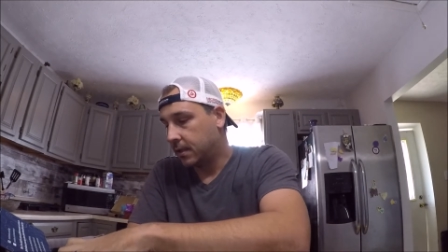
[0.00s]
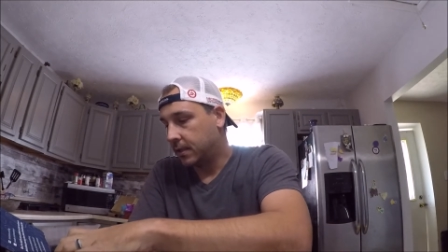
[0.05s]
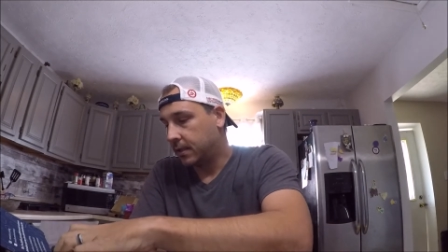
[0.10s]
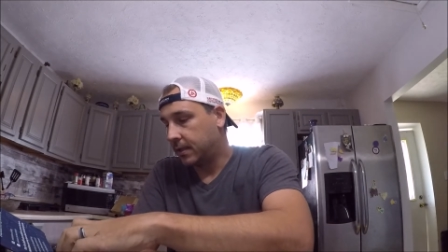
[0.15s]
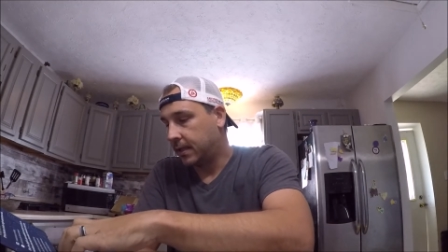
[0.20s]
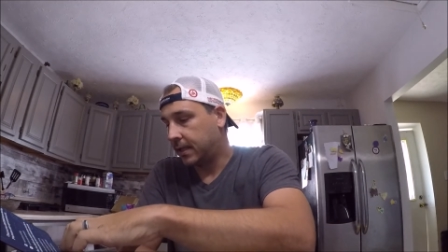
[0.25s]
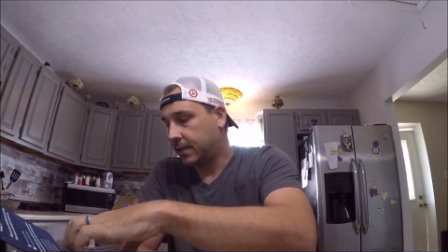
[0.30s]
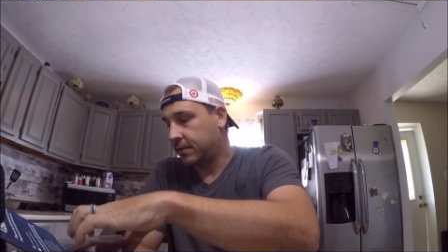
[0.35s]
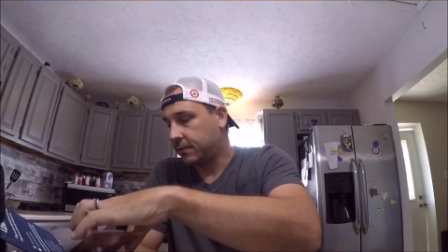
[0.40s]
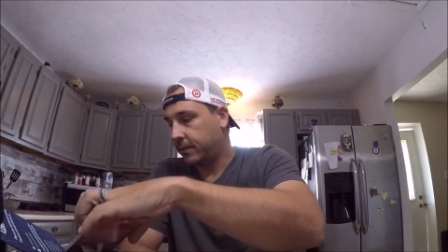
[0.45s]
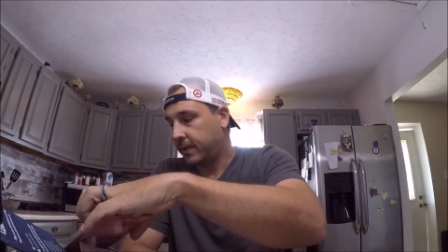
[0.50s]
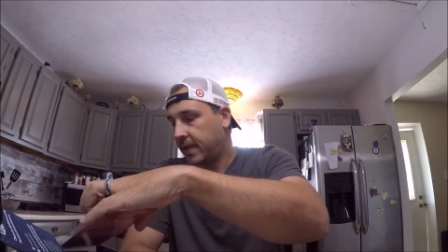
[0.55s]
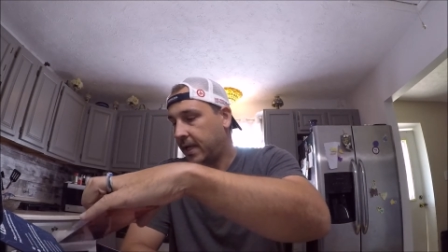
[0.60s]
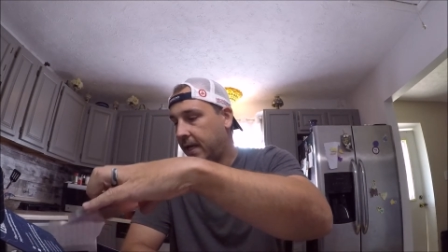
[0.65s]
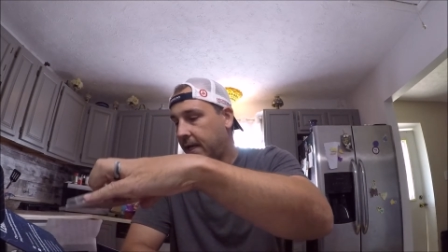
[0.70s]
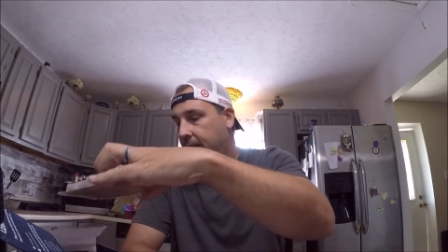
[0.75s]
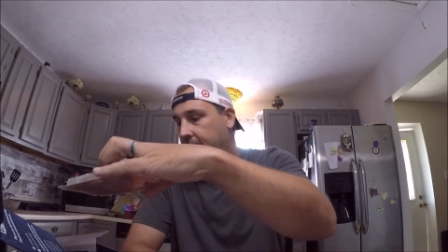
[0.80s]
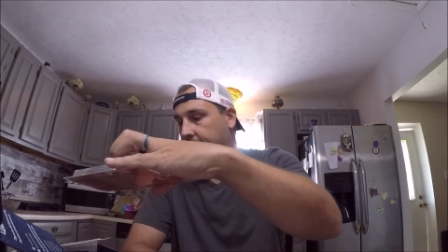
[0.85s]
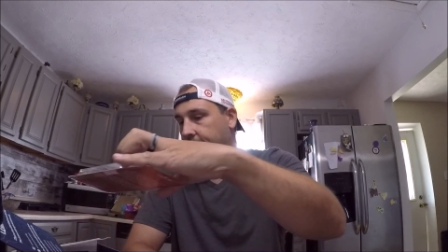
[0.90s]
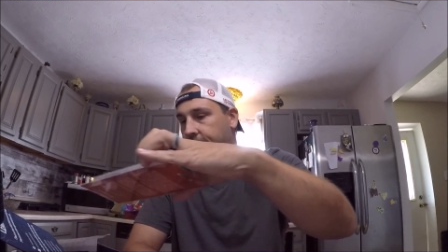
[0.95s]
Next we
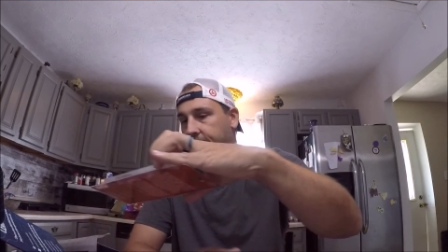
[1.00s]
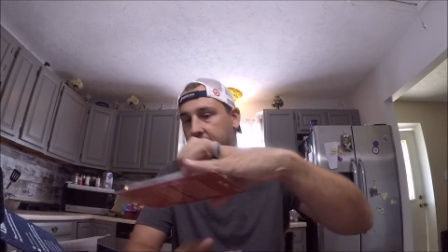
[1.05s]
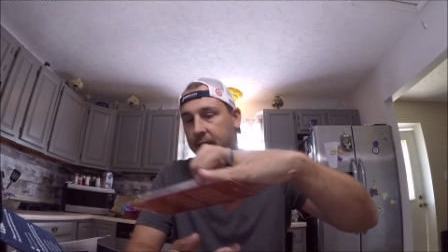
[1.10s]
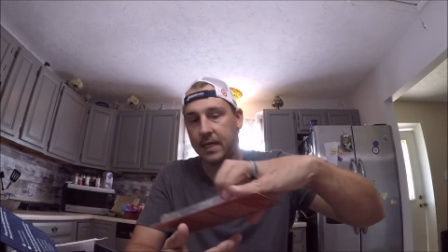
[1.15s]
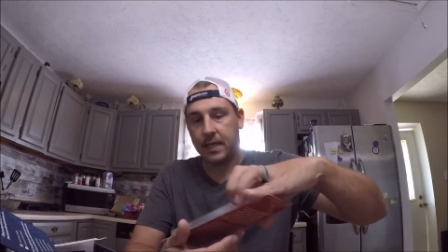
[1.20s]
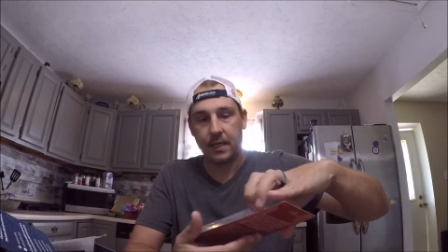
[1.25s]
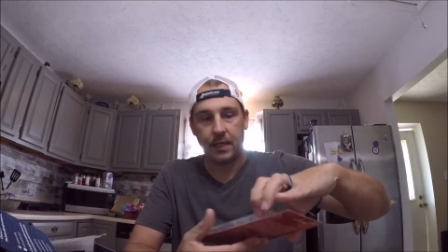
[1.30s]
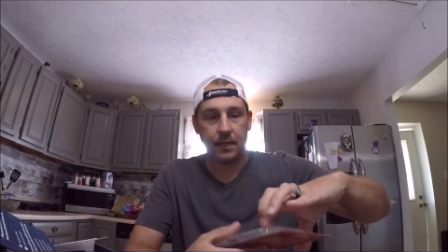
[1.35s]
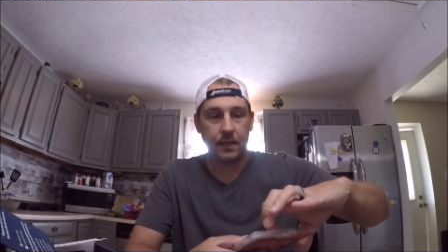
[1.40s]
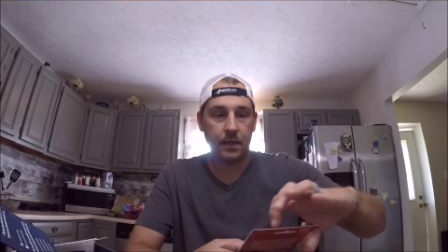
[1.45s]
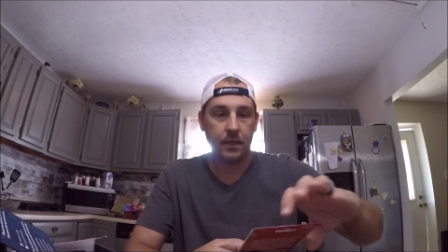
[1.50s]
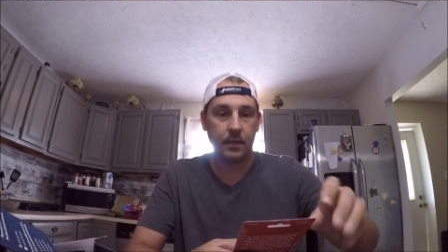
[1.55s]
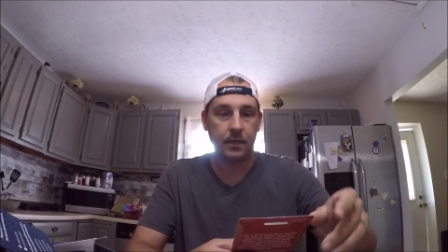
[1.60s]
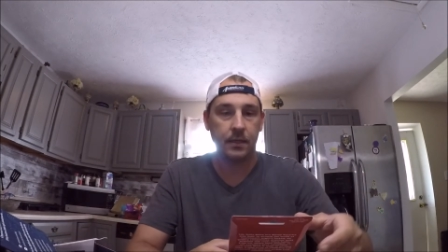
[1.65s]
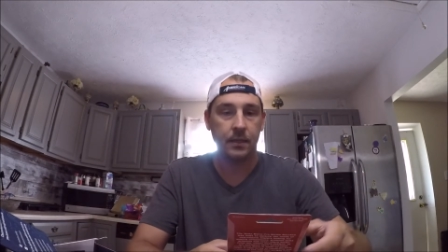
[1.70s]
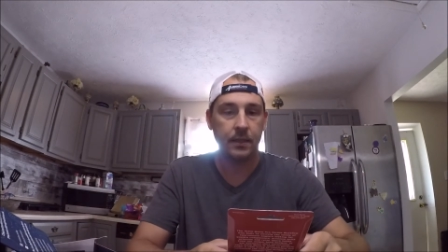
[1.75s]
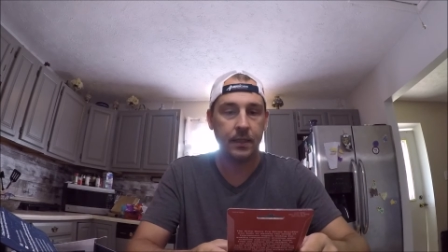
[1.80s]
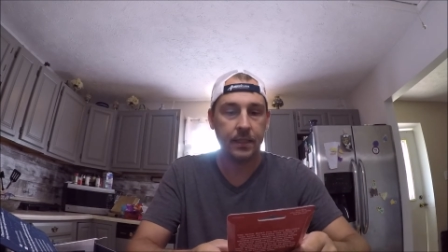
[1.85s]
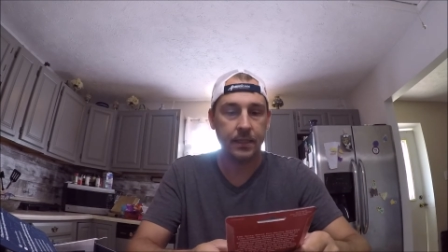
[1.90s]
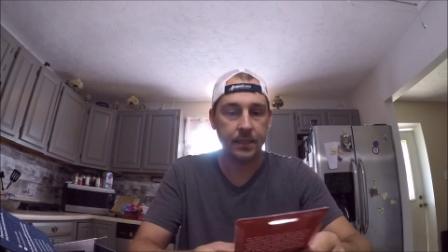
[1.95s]
have a
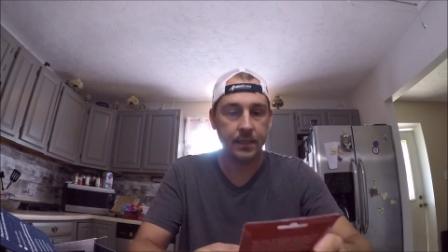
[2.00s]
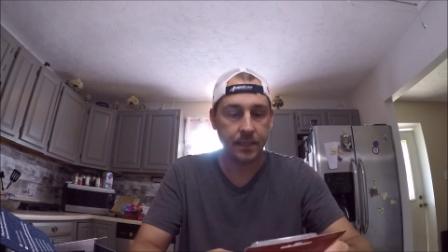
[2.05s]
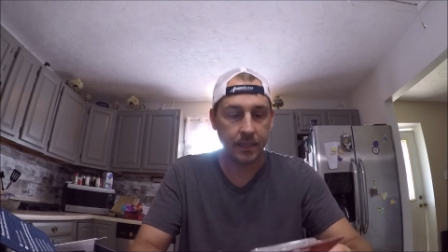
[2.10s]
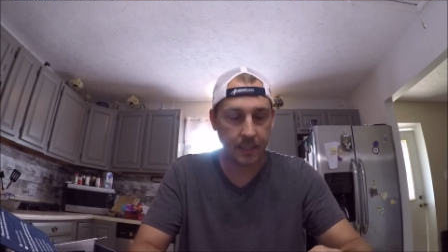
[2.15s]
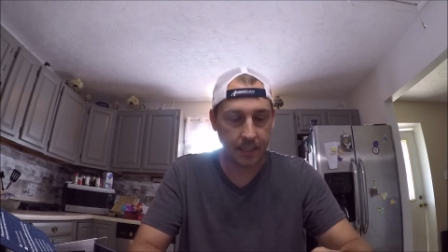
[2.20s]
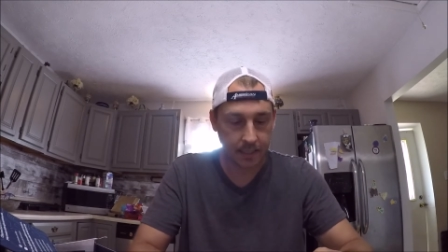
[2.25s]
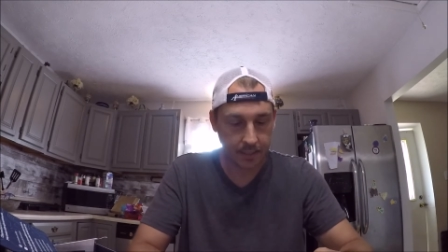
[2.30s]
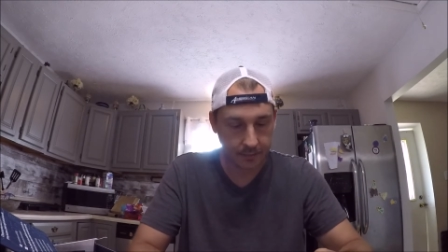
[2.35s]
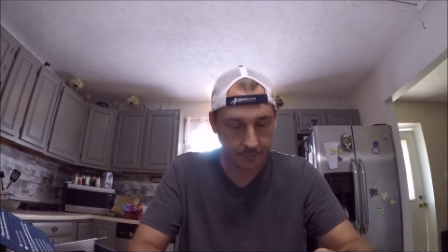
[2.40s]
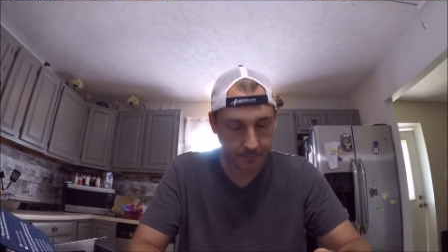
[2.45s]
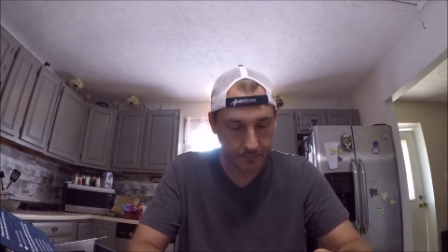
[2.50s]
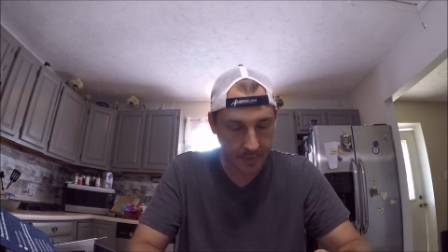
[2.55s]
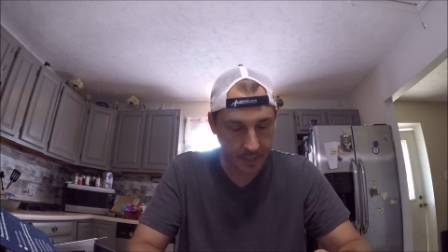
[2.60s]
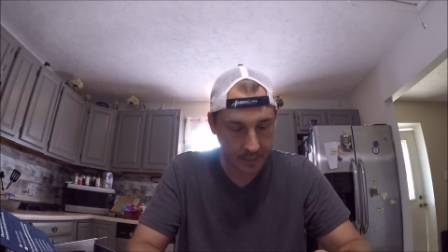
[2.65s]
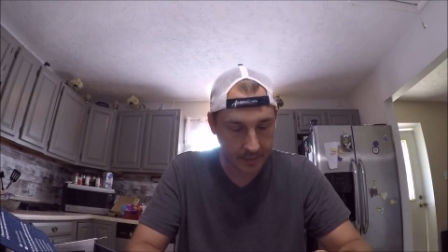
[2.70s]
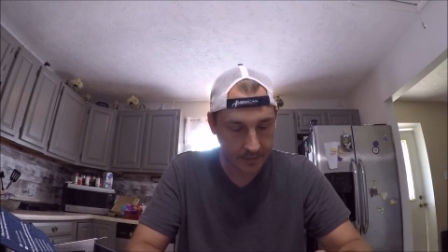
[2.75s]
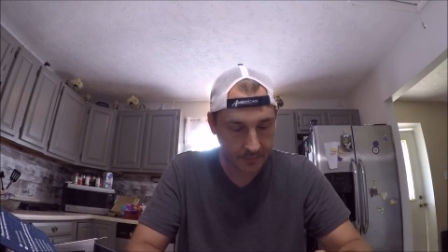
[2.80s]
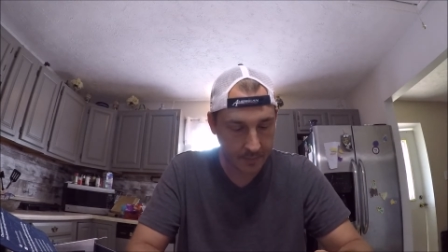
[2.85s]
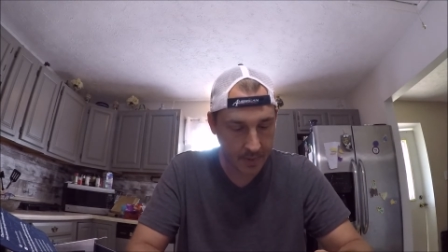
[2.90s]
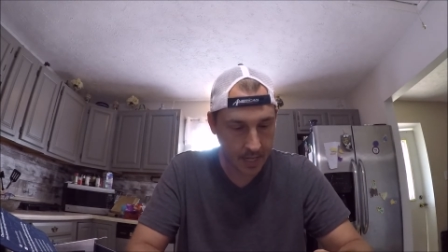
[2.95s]
Excite
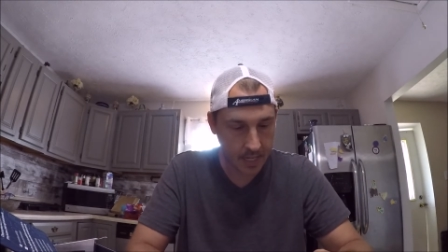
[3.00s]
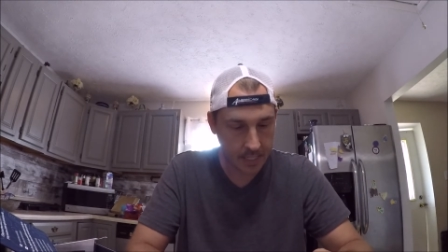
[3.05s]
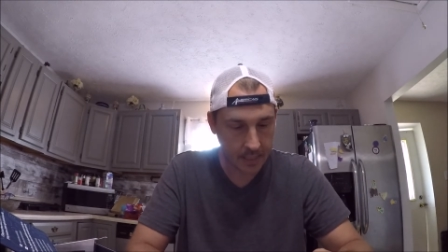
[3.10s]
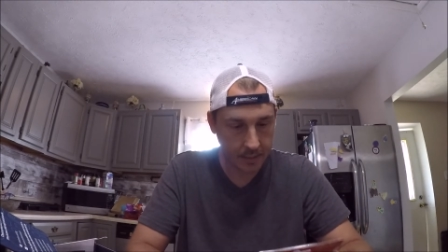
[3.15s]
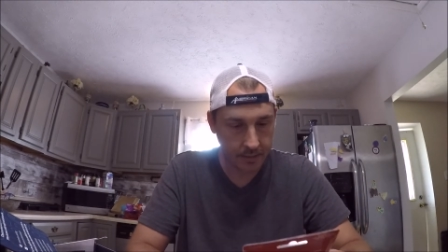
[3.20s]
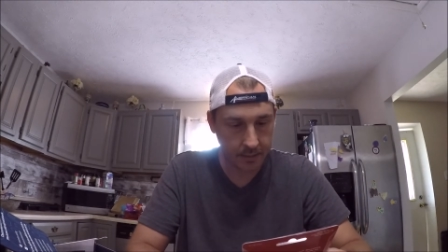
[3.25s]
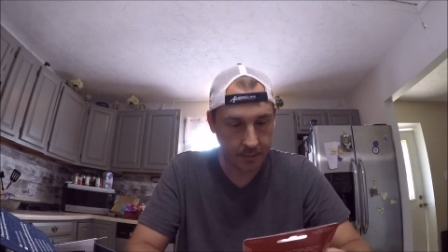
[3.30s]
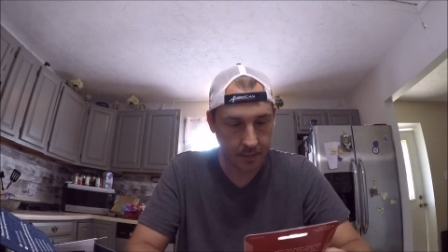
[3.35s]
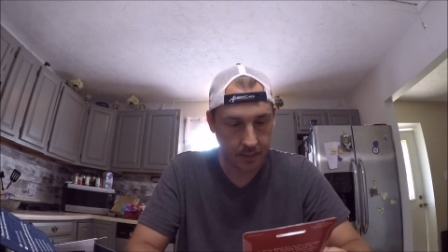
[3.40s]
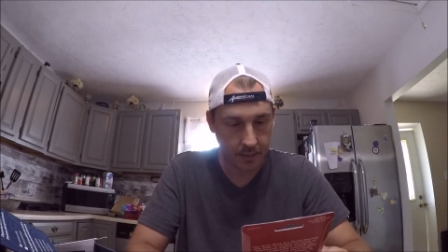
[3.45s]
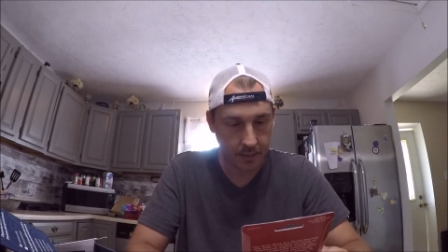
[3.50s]
Buzzbait